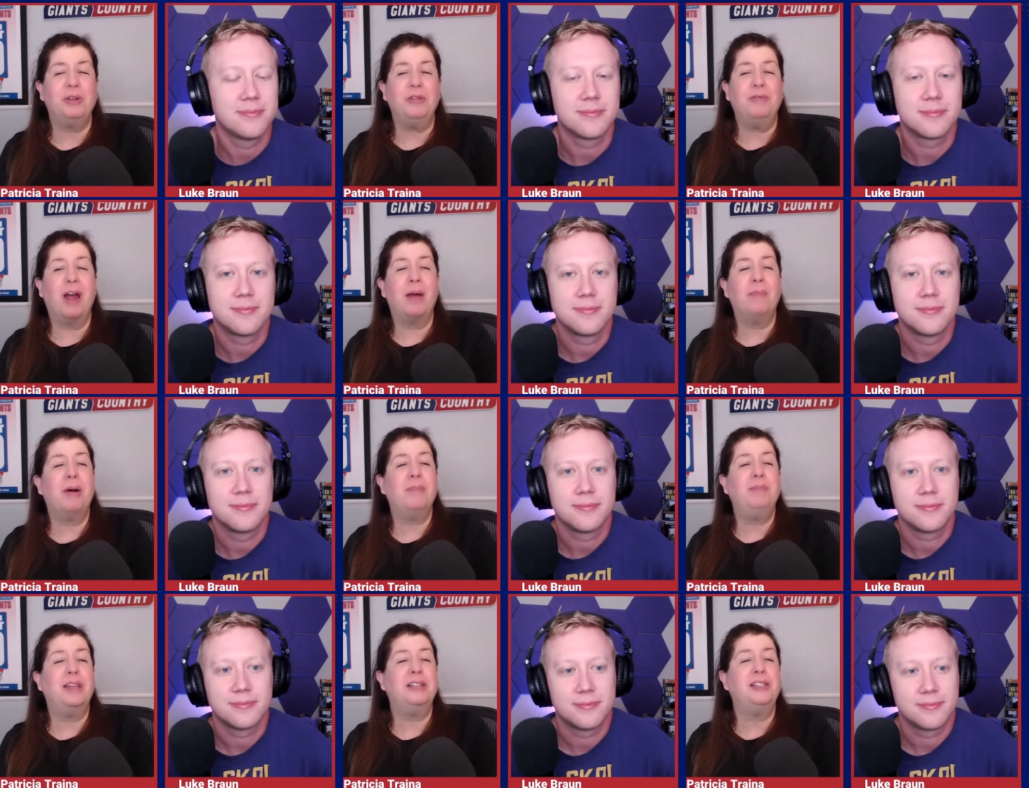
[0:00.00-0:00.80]
Speaker 1: we wrap
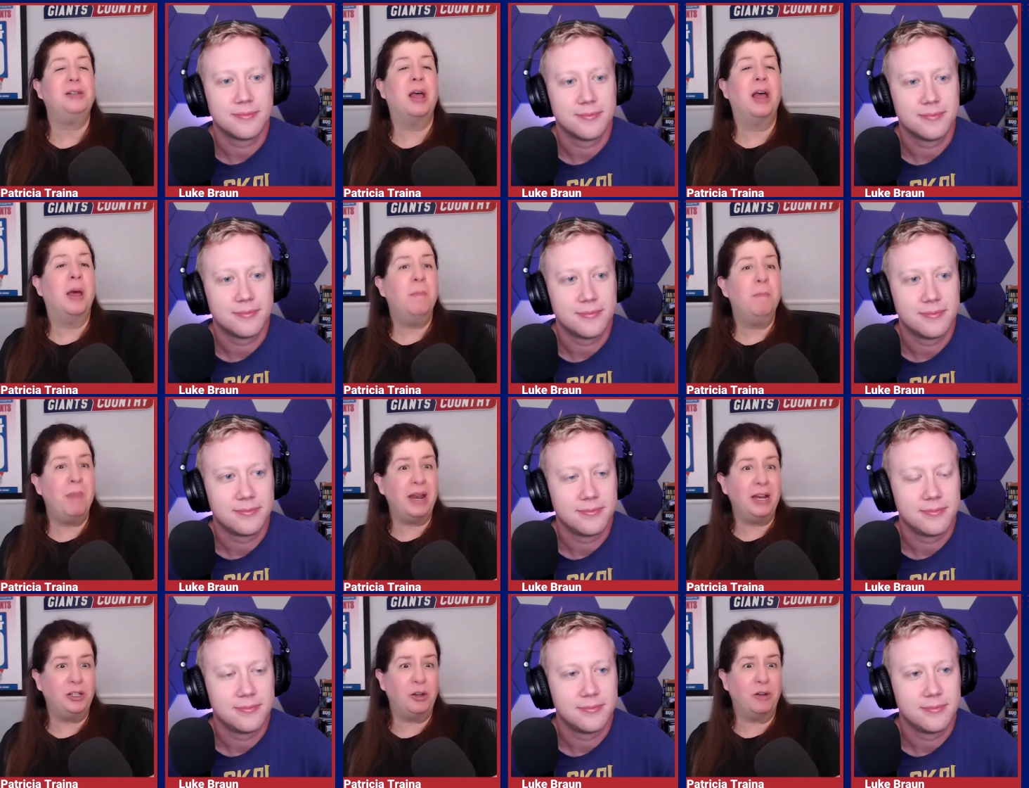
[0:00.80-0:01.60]
up this
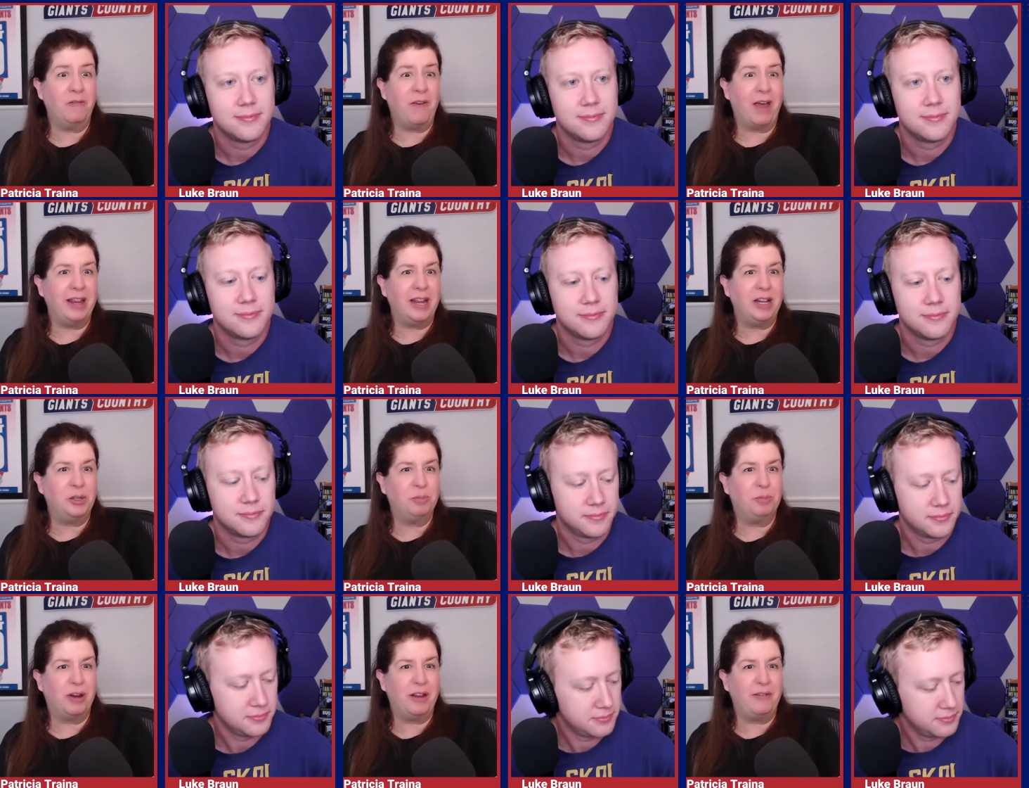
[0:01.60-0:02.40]
Minnesota
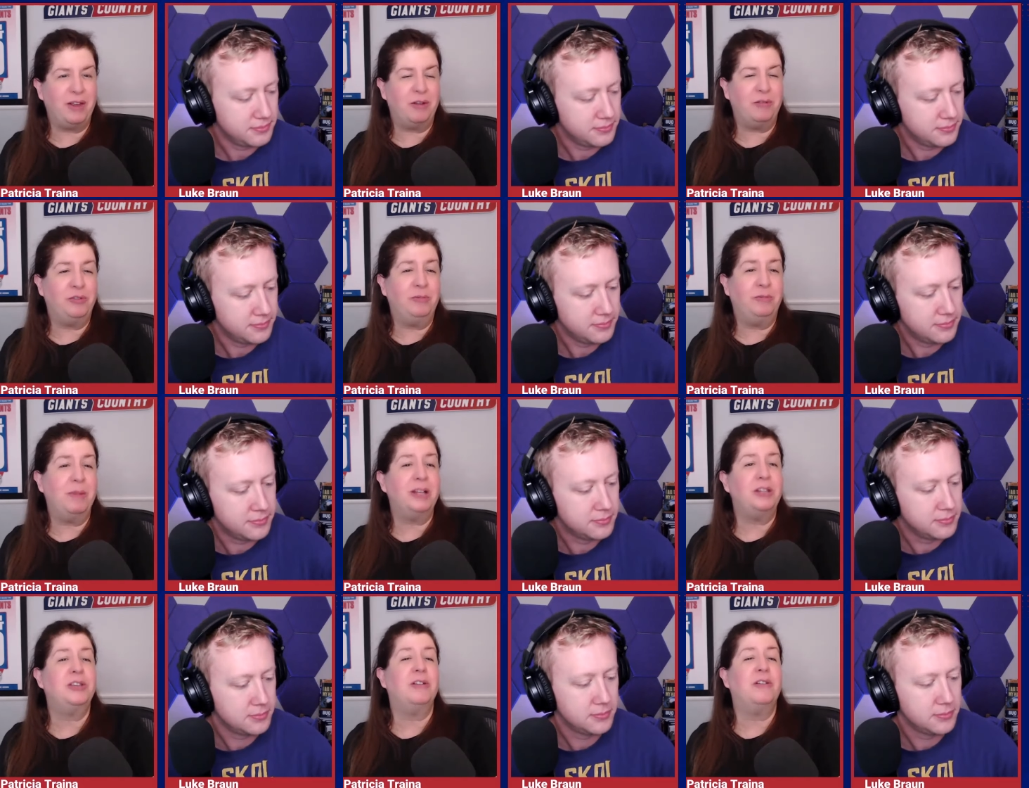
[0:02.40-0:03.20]
Vikings preview.
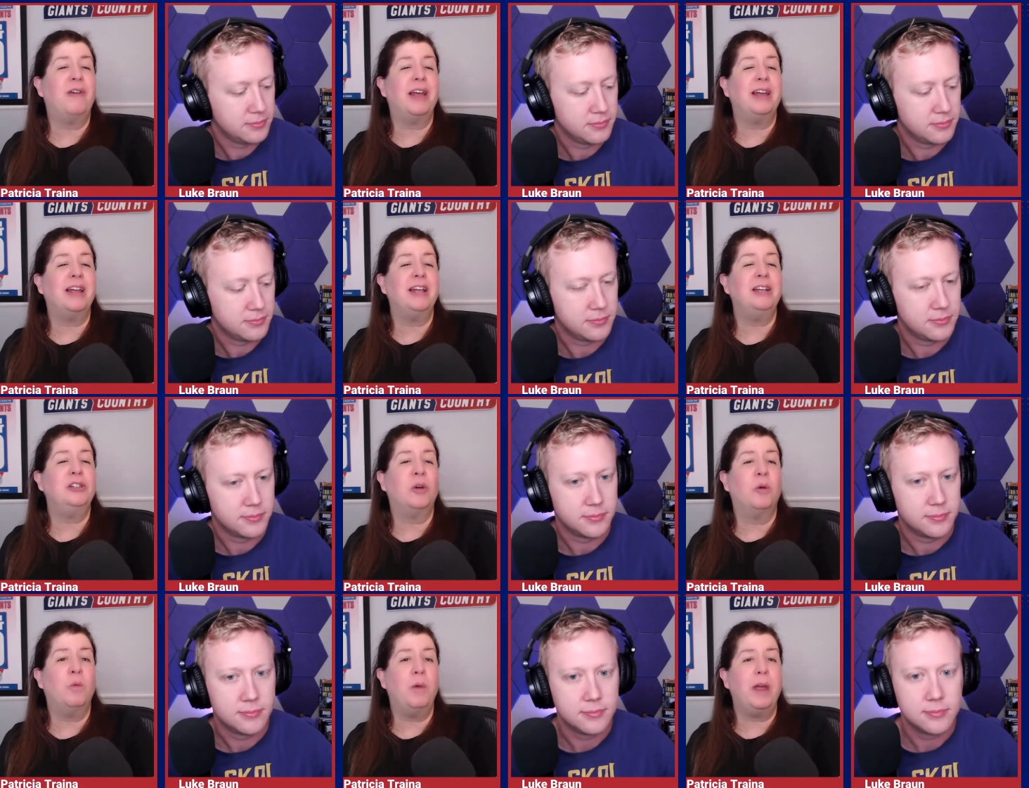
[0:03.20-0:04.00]
Minnesota
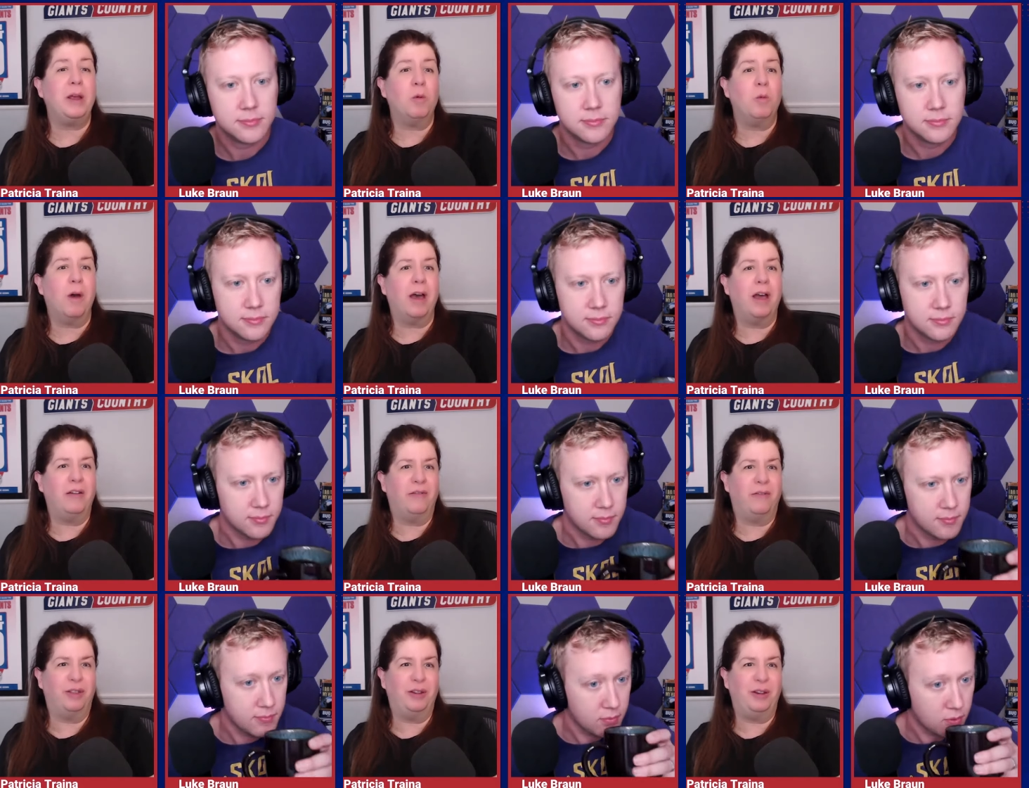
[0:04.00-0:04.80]
Vikings week
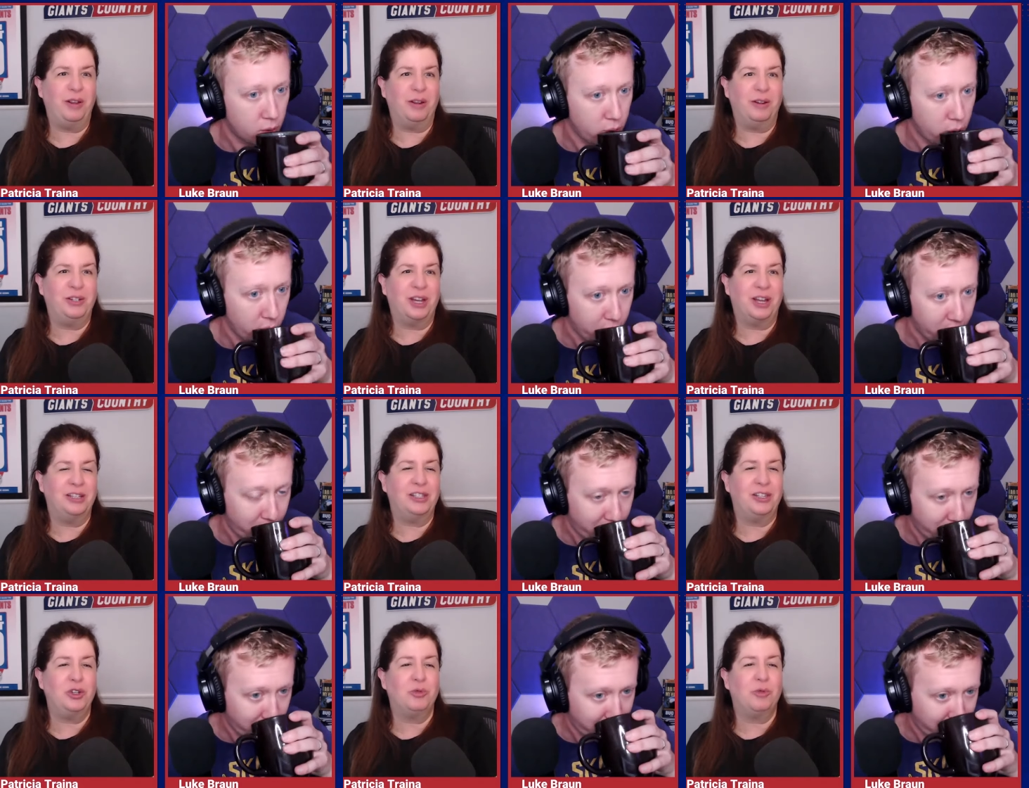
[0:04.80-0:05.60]
1 for the New York
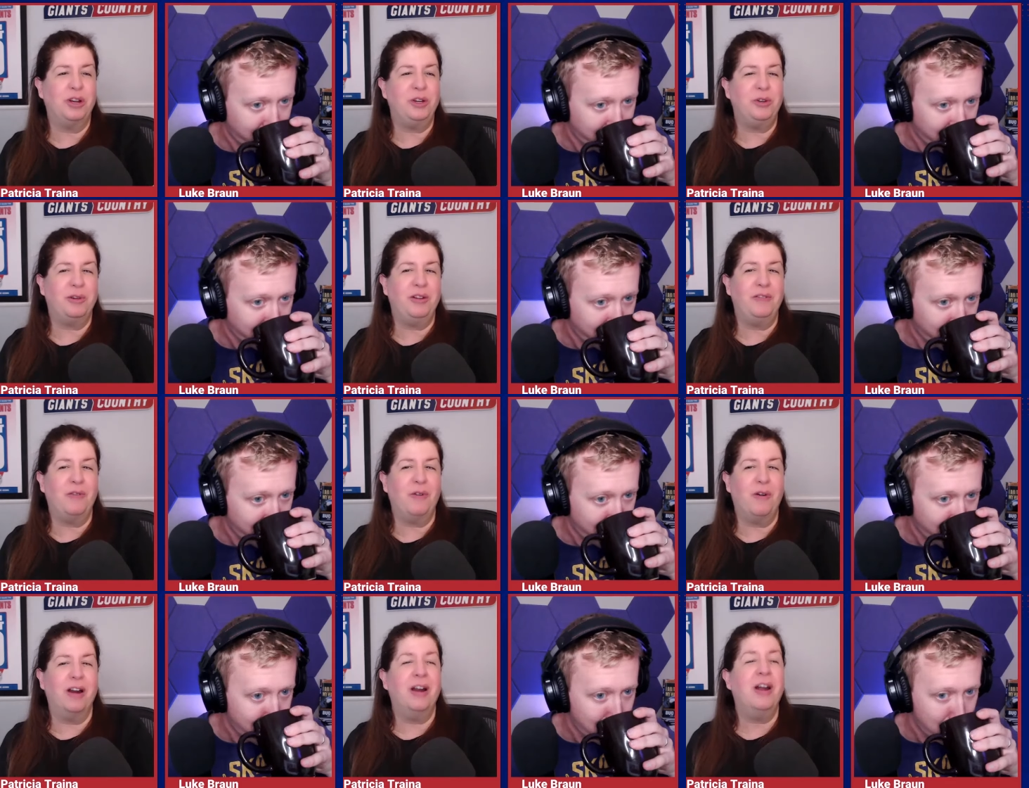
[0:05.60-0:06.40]
Giants in
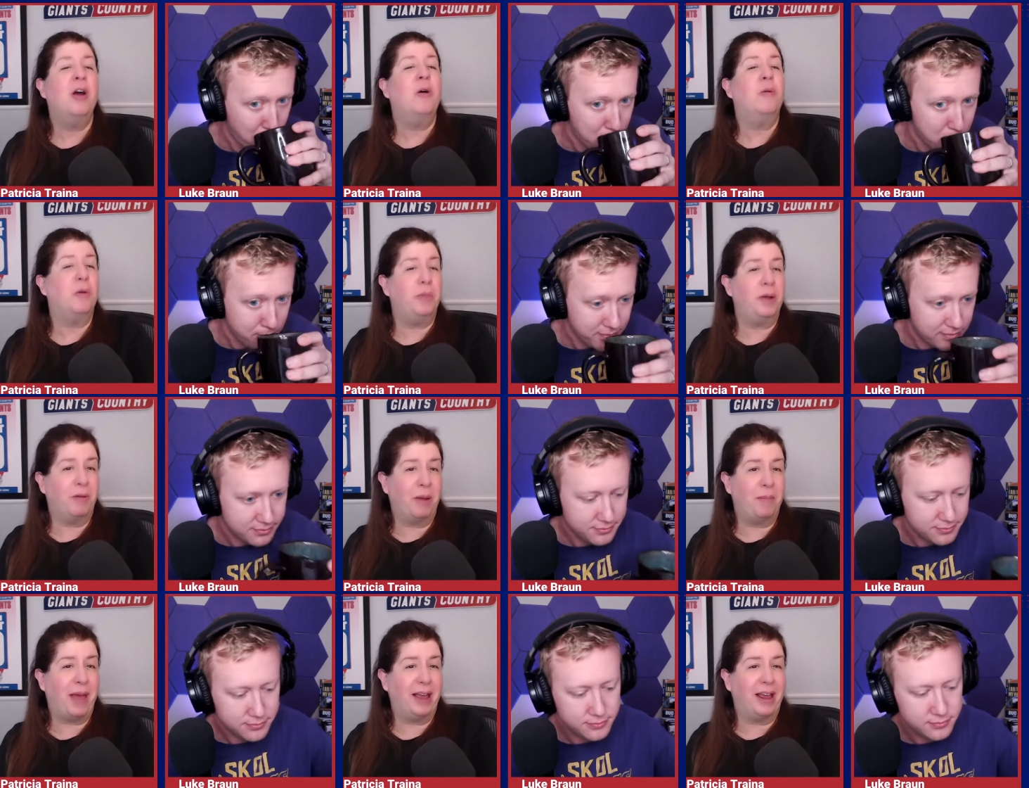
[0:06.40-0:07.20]
2024. We'll be
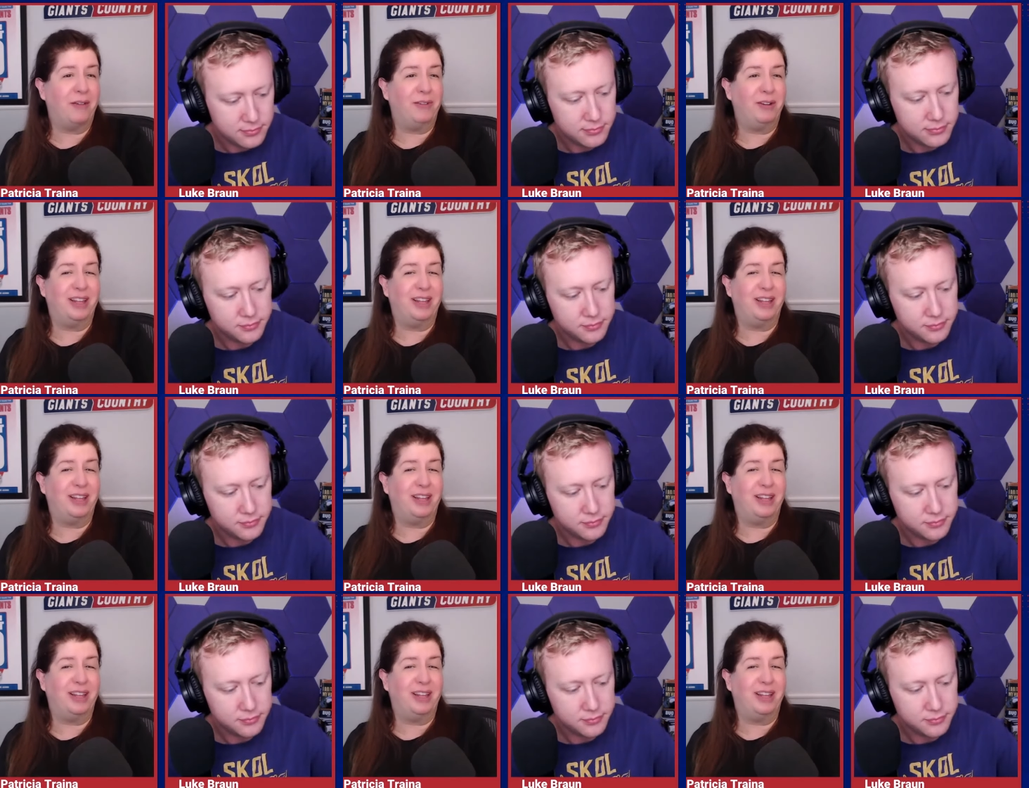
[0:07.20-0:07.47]
right back after